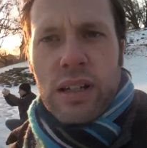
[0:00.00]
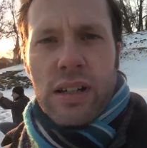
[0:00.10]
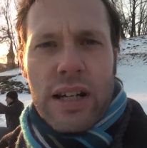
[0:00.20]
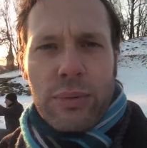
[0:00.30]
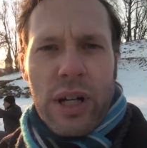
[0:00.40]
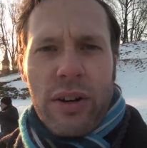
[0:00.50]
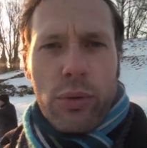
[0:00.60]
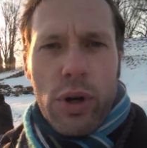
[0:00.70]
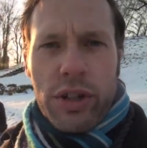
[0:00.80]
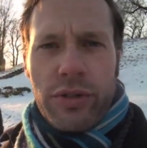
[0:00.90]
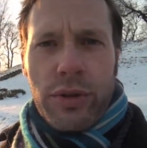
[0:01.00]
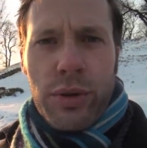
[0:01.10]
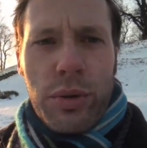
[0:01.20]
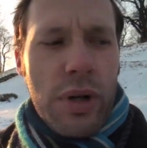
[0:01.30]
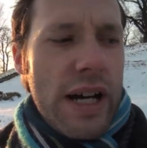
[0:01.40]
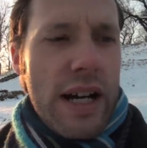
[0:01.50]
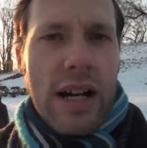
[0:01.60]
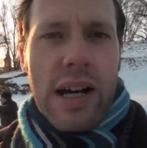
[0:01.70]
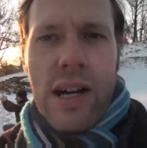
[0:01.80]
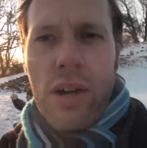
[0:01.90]
Alright, we have walked through
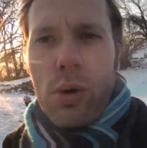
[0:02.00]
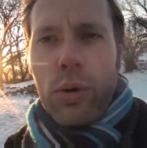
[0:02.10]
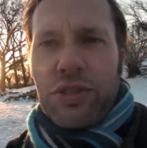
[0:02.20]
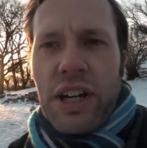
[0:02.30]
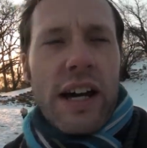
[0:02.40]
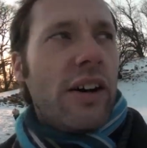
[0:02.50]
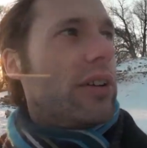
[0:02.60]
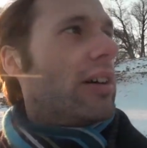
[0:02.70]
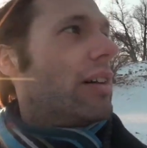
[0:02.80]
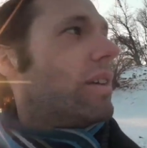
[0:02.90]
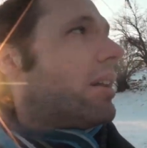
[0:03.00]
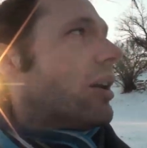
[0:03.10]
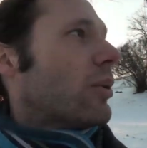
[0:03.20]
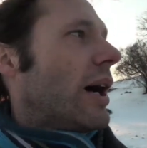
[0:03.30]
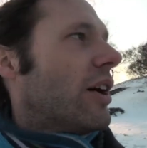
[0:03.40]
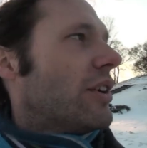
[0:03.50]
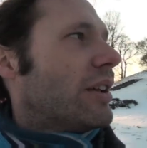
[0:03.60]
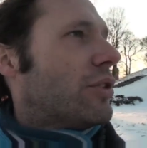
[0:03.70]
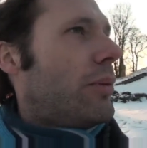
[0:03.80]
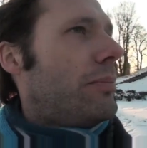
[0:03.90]
Old Town around
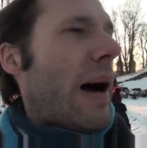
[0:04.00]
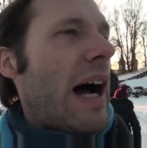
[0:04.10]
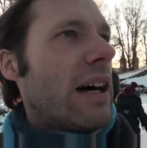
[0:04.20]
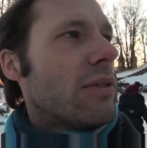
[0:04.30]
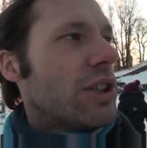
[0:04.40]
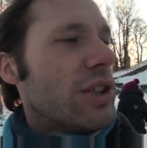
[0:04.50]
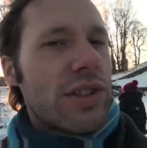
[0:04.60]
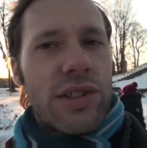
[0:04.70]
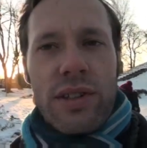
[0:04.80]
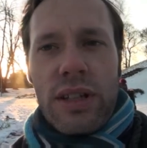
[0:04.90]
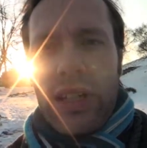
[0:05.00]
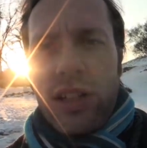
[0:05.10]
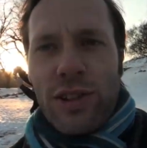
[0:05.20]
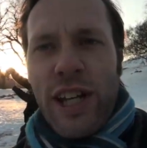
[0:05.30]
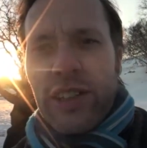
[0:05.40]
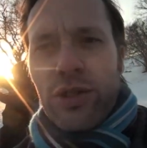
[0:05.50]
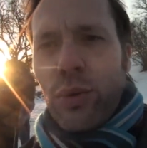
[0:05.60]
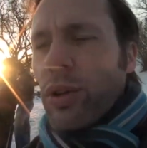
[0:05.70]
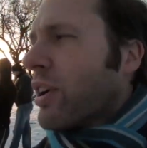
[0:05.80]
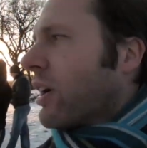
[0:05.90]
Antompa, which is connected
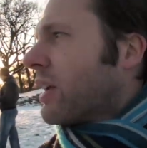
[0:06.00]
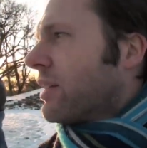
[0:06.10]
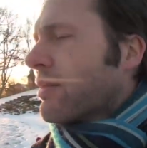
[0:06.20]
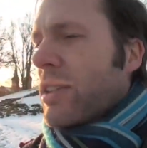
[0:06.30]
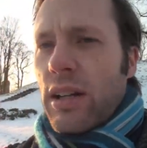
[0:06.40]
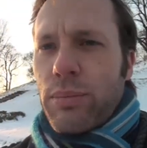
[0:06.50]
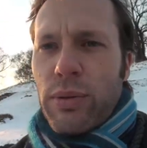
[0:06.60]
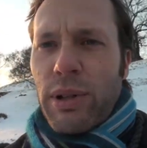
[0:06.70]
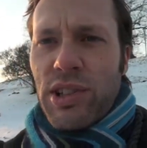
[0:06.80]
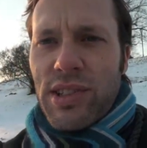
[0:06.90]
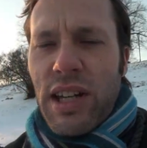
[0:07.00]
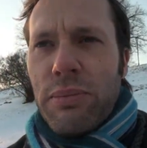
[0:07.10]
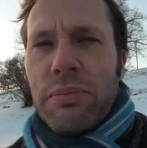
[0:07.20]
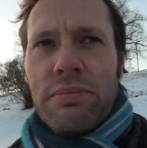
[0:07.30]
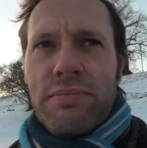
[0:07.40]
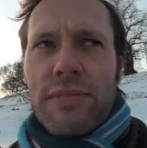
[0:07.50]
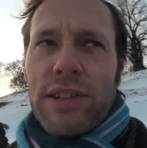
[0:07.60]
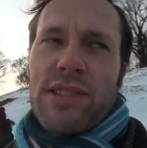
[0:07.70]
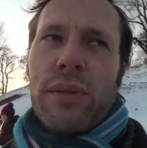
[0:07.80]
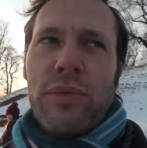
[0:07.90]
to Old Town and kind of pretty much the same,
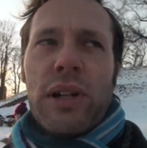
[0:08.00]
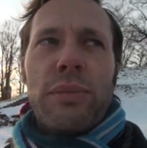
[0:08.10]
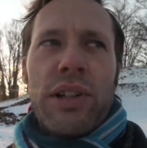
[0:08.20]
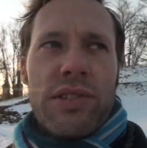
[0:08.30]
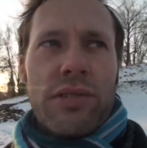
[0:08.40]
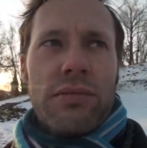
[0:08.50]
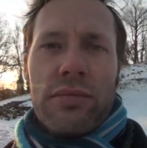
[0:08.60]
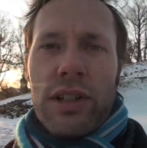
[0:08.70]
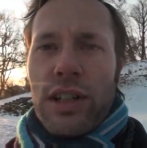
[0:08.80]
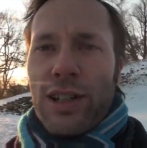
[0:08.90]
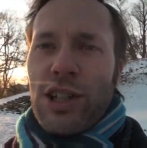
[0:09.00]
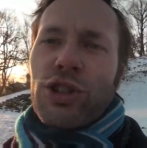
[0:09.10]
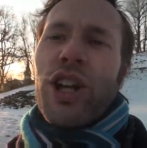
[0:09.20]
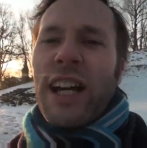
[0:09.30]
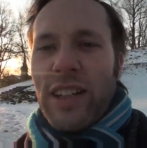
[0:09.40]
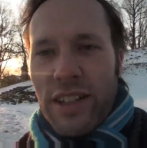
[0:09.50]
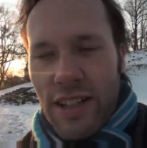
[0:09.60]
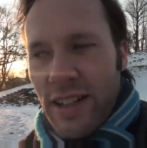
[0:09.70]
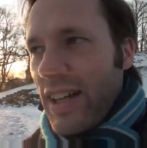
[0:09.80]
not the same thing, but it's connected.